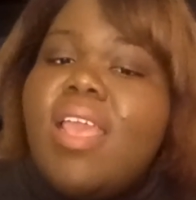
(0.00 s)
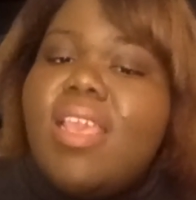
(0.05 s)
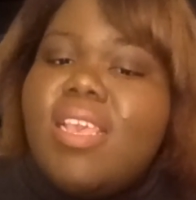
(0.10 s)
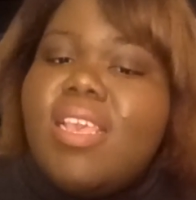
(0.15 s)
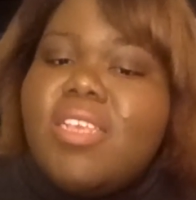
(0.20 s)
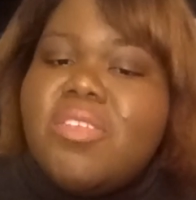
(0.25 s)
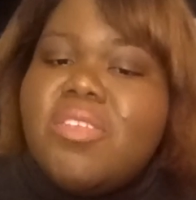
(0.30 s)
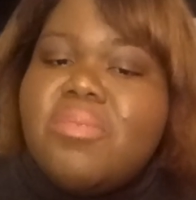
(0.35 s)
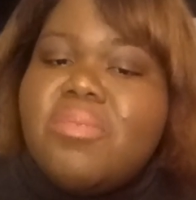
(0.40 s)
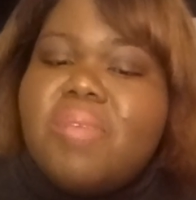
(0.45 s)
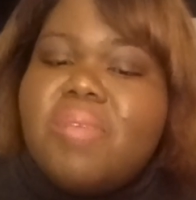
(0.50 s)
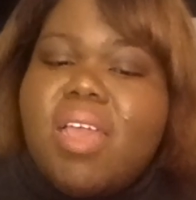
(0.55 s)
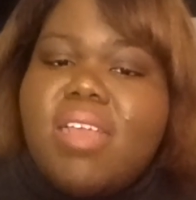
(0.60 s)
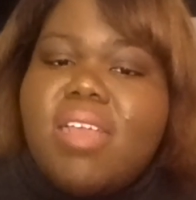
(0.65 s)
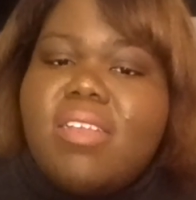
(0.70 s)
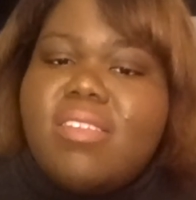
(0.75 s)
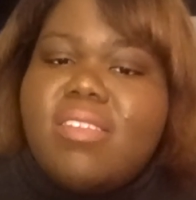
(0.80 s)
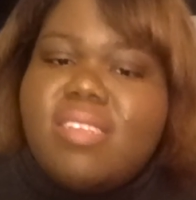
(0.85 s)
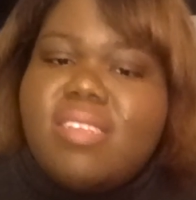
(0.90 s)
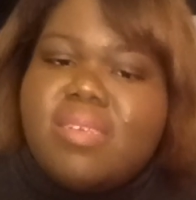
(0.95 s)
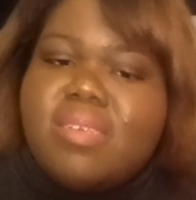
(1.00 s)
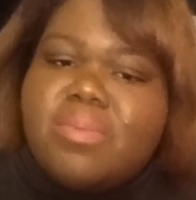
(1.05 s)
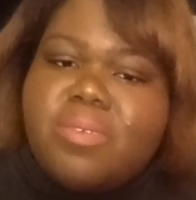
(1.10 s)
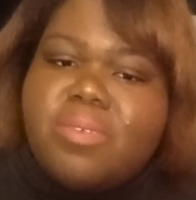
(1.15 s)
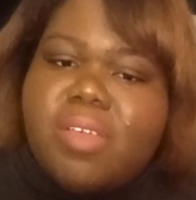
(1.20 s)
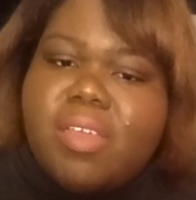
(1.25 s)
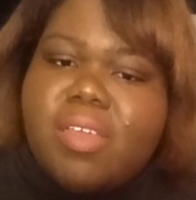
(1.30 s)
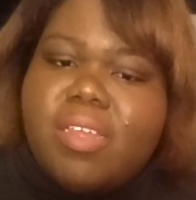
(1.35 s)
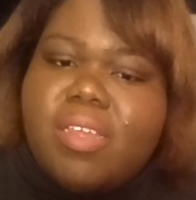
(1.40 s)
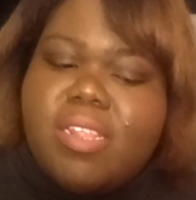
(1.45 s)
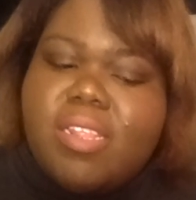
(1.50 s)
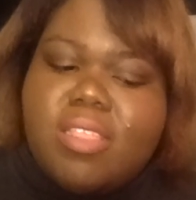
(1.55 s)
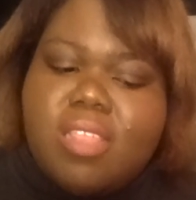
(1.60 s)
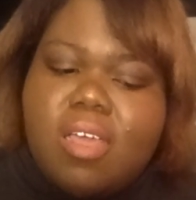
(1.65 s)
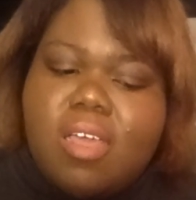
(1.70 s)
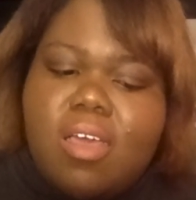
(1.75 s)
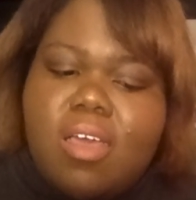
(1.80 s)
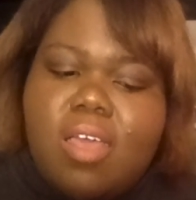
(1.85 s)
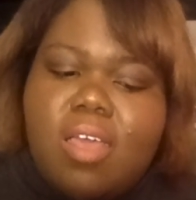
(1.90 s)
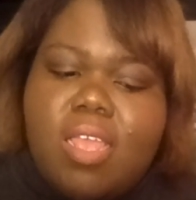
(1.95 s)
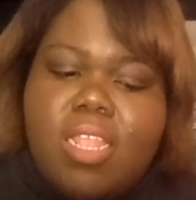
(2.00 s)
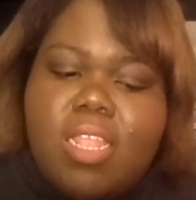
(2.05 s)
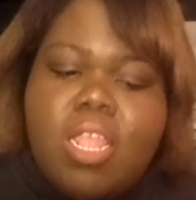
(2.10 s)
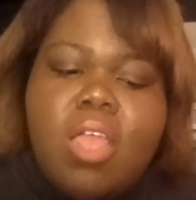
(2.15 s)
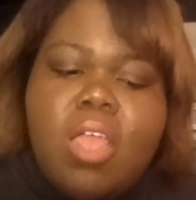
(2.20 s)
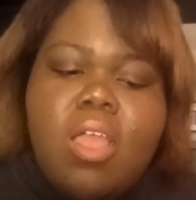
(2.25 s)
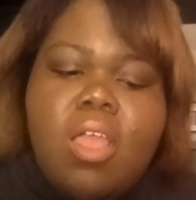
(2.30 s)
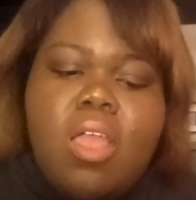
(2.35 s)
in my Contemporary-a-thon